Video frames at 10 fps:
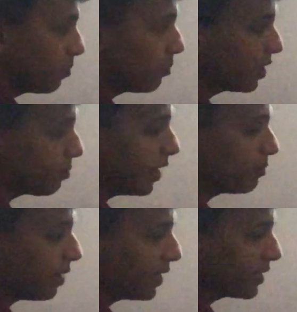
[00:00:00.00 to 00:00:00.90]

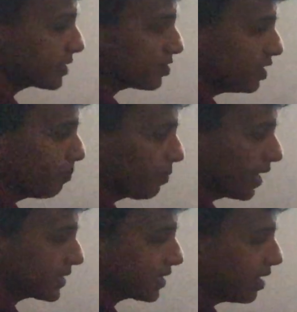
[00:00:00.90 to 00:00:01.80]
Multiplied by minus 3,
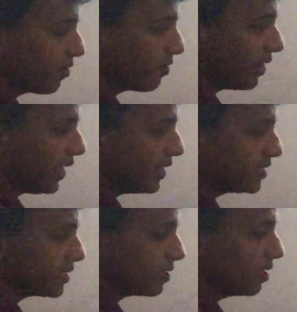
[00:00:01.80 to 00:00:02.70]
plus 108.